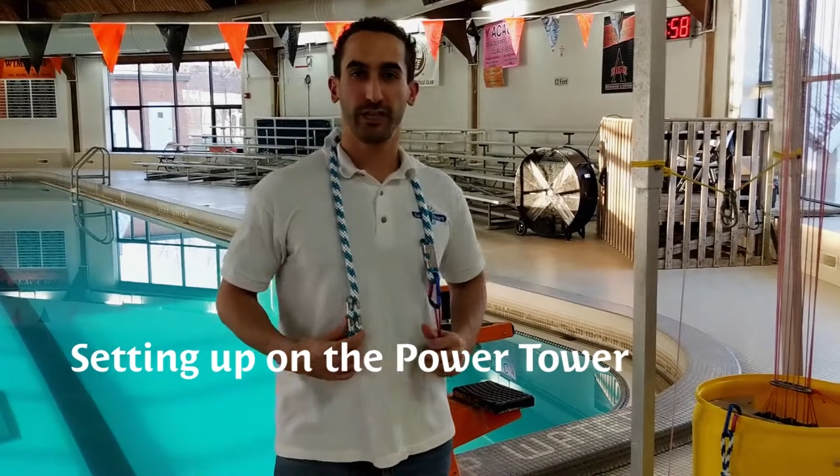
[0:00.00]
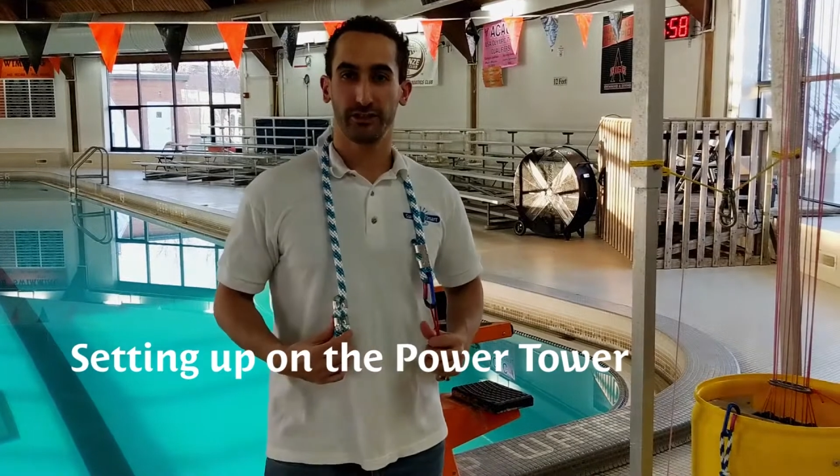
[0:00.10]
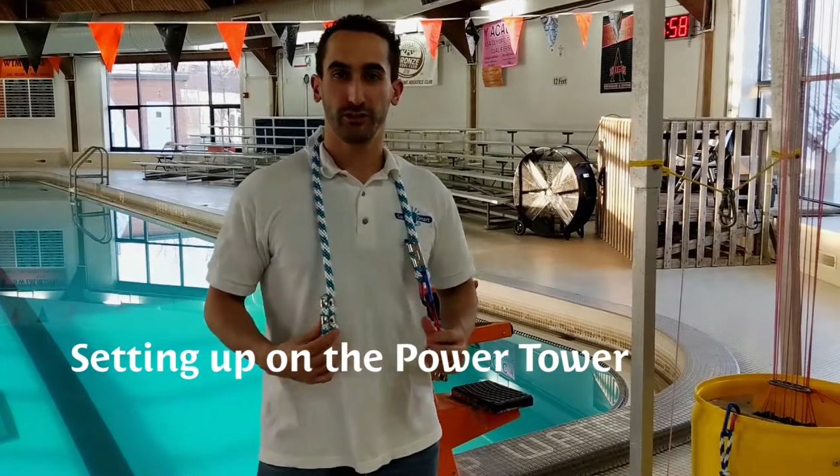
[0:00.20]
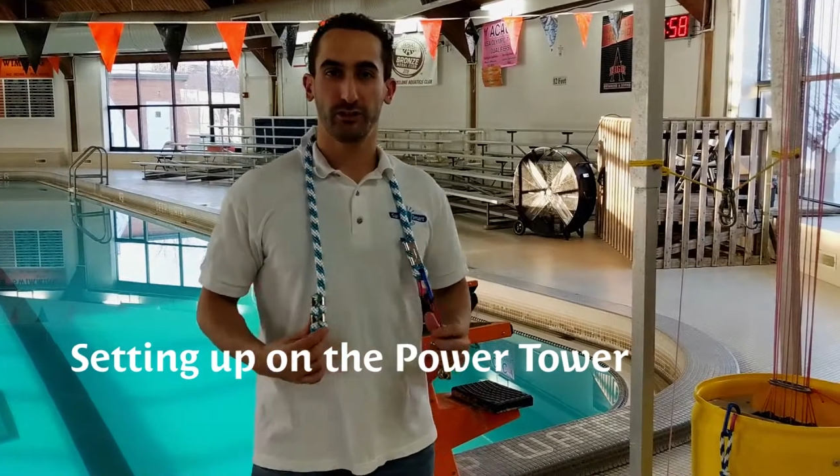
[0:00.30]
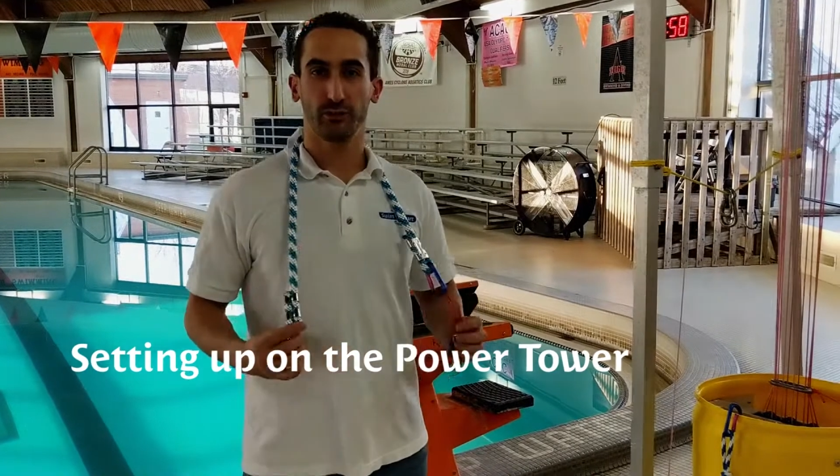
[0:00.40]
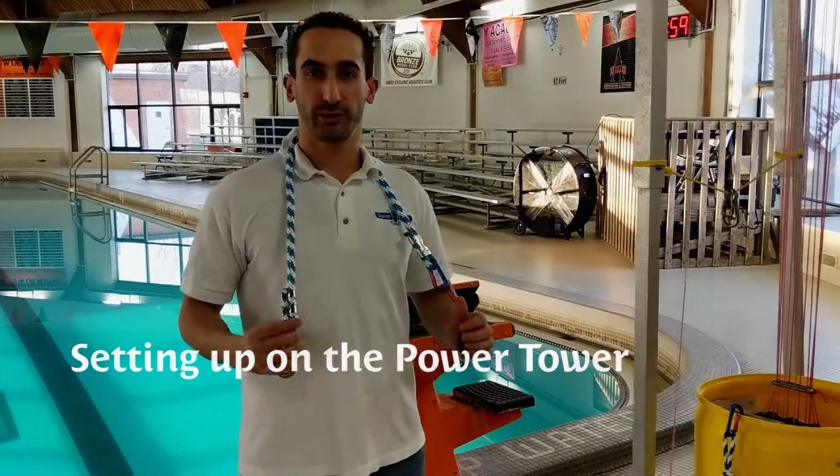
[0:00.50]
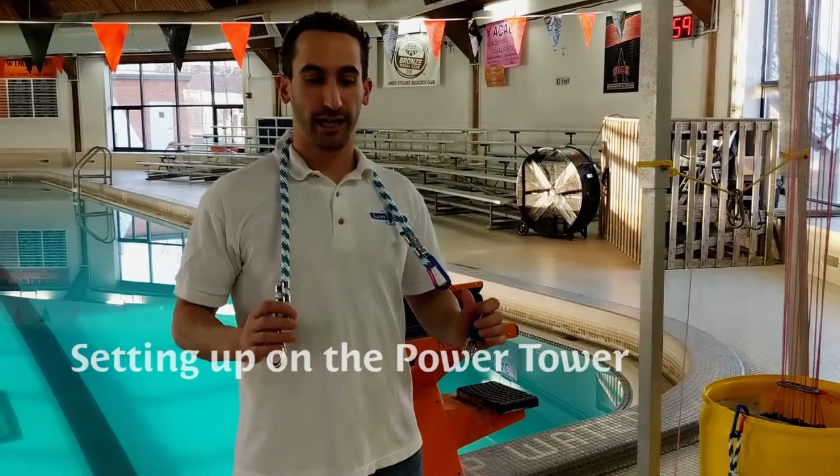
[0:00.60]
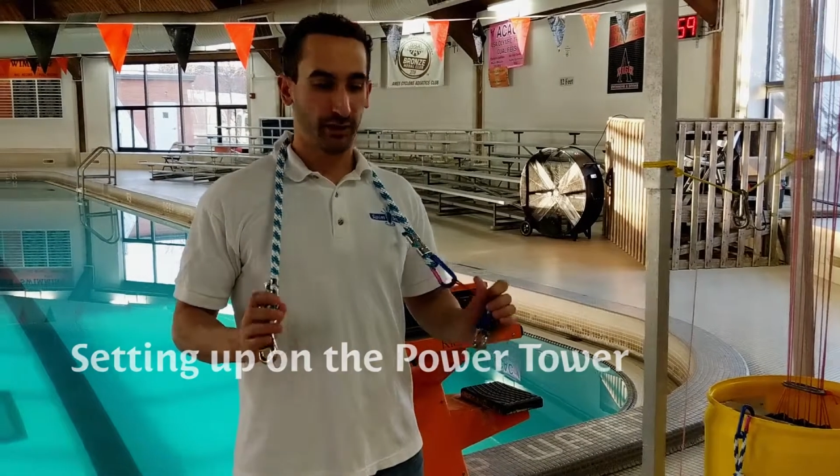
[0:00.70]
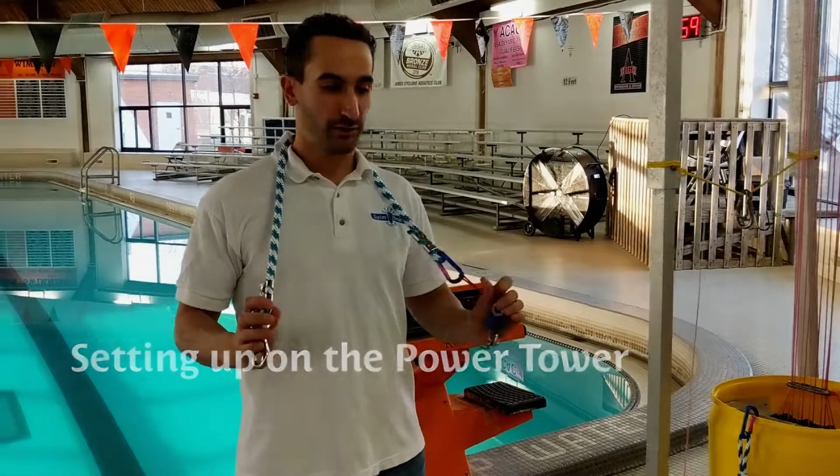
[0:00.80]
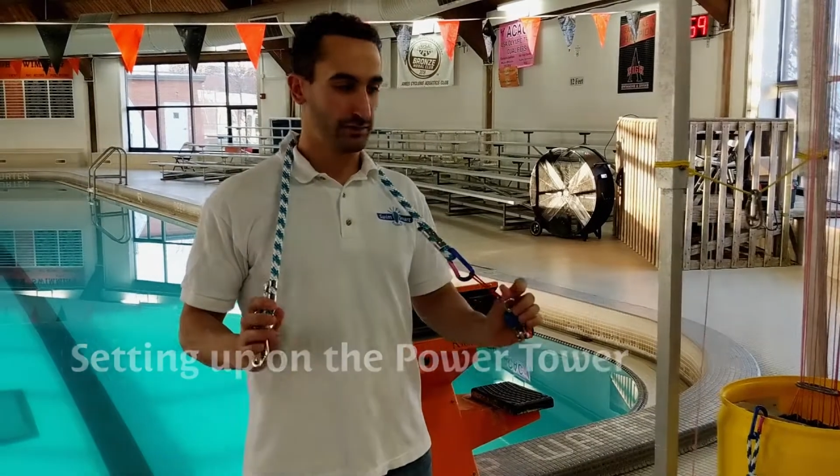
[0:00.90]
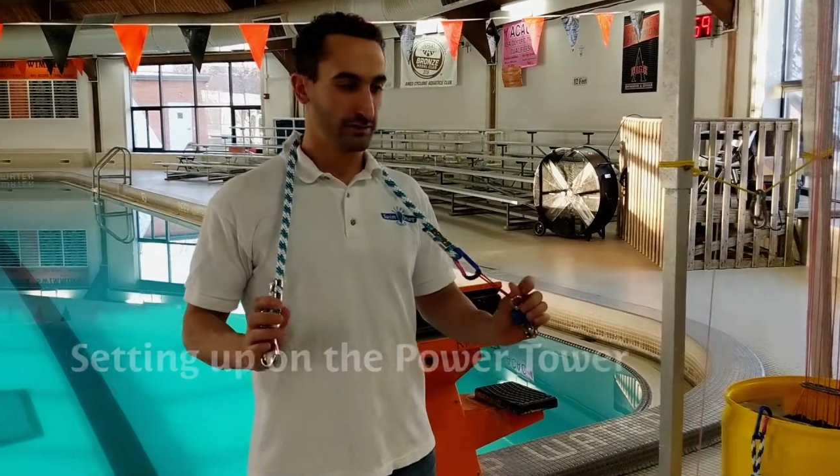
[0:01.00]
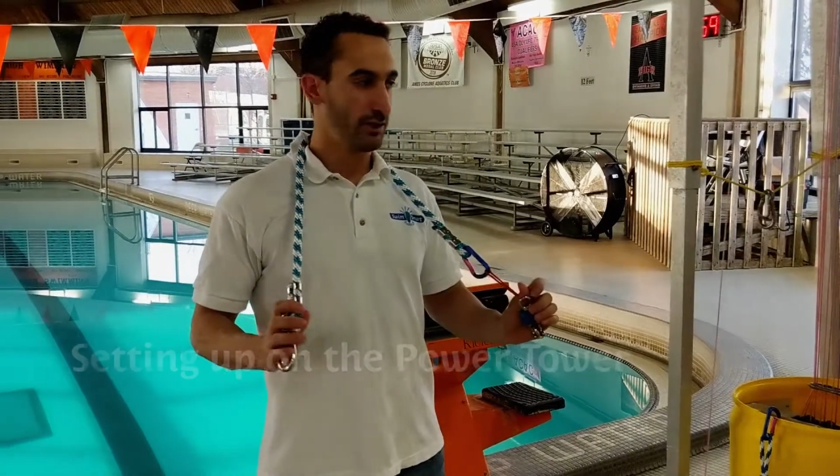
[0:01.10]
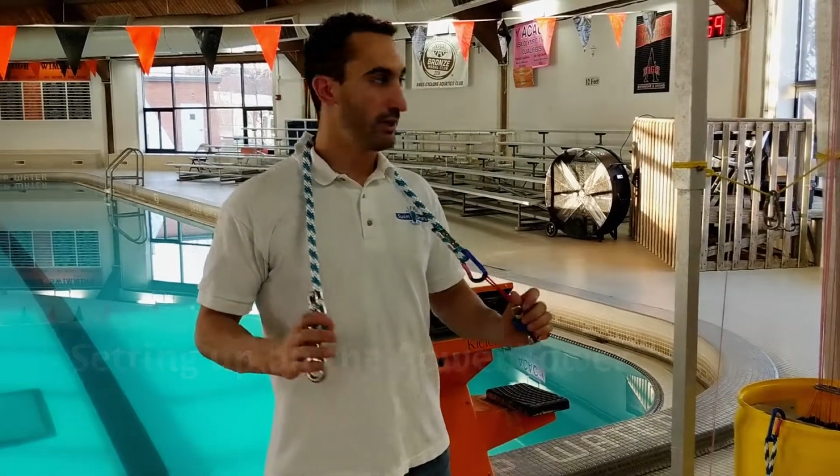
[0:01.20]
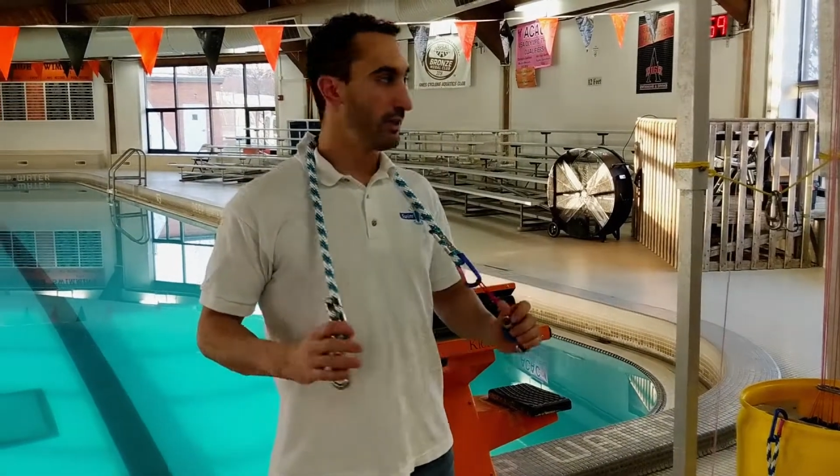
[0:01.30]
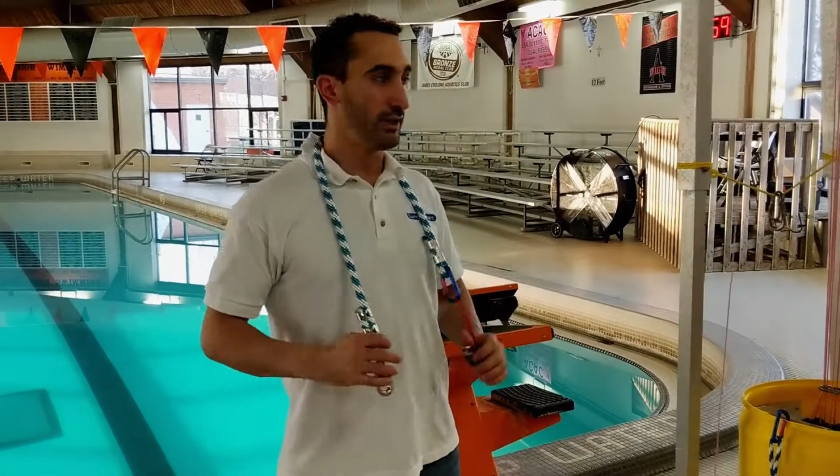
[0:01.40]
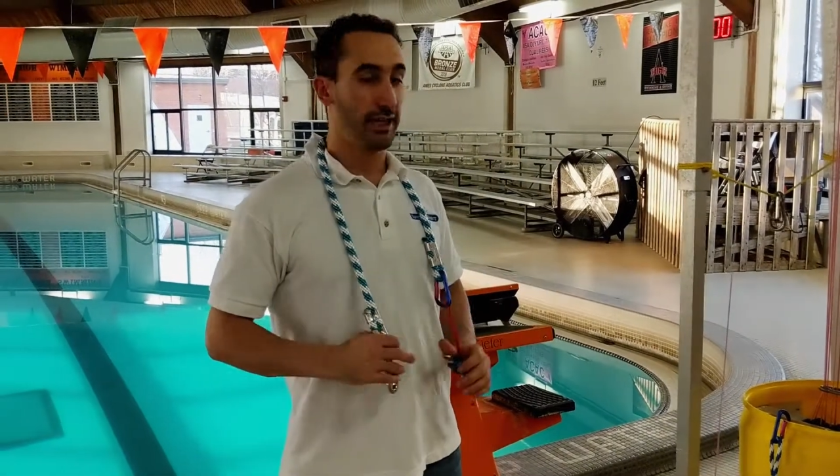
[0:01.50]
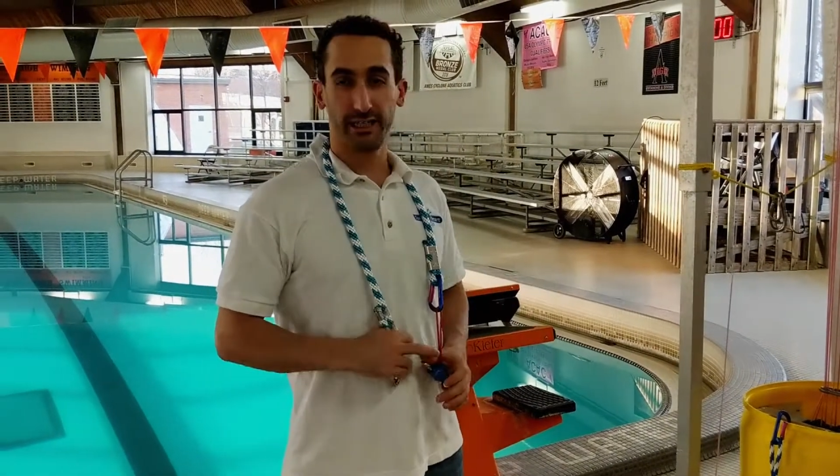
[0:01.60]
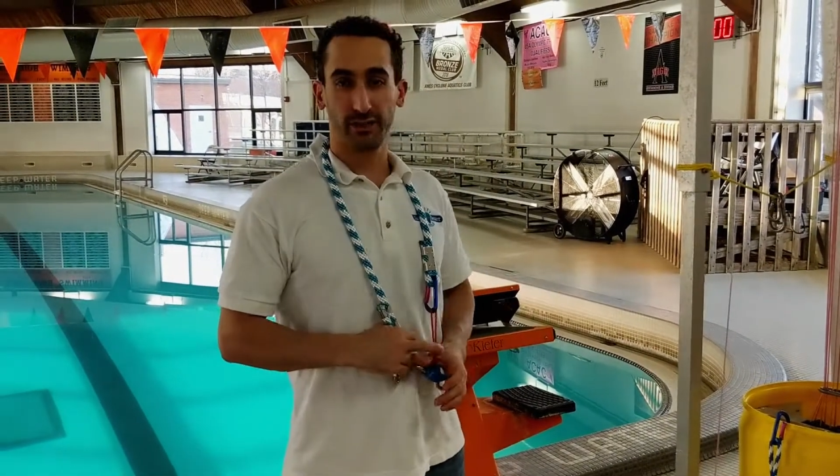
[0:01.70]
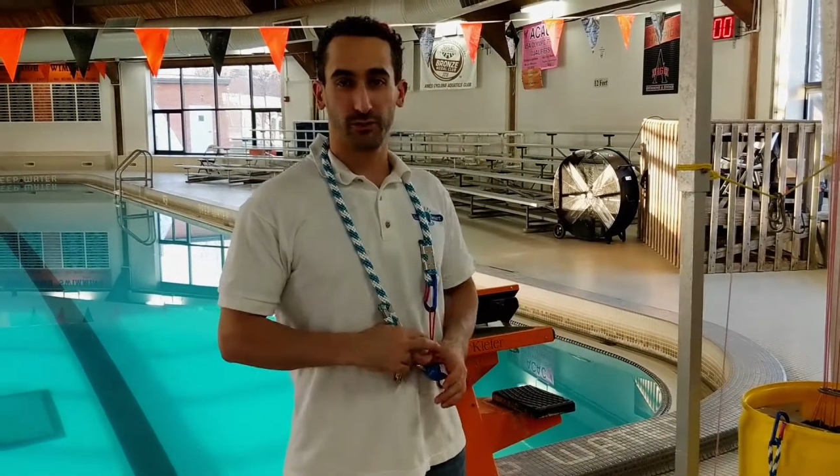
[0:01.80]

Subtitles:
way to do it without any